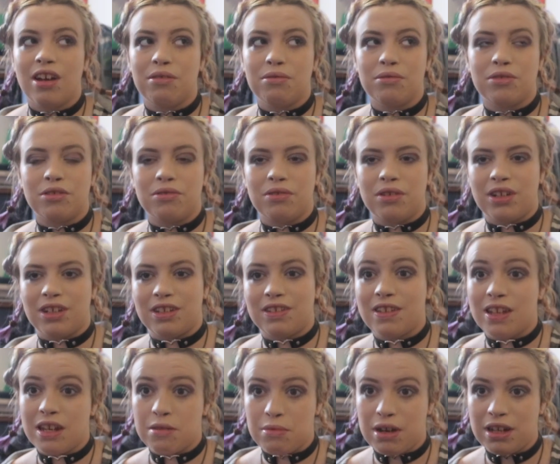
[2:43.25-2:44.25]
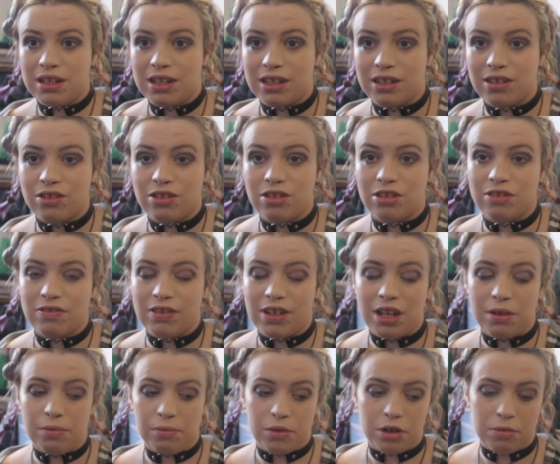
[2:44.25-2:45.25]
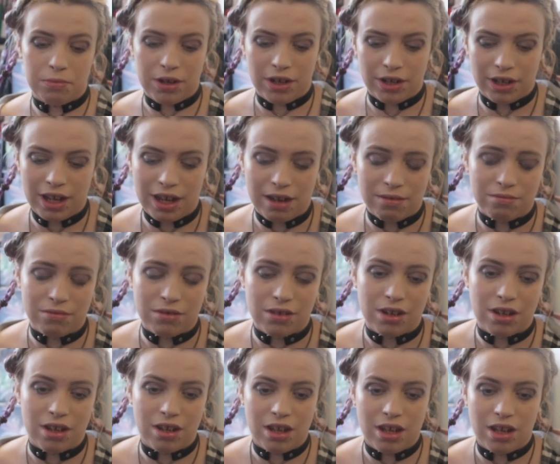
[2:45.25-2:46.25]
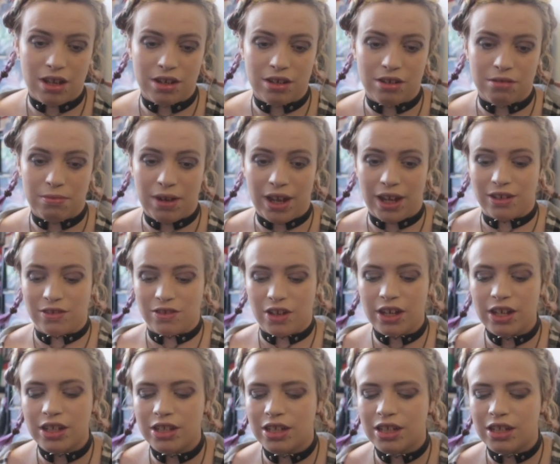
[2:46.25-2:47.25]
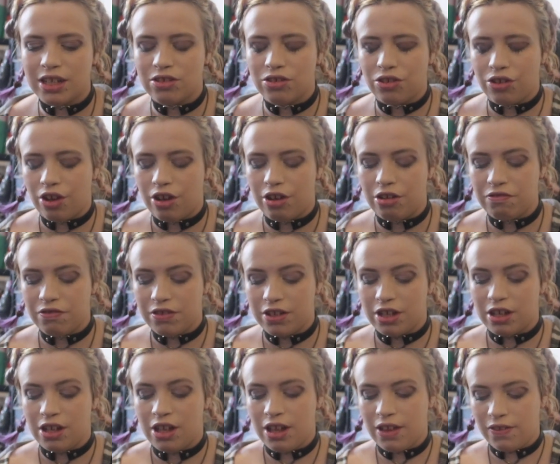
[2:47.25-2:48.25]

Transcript: I was doing cinematic stuff. I didn't want to be on camera, and my anxiety took over.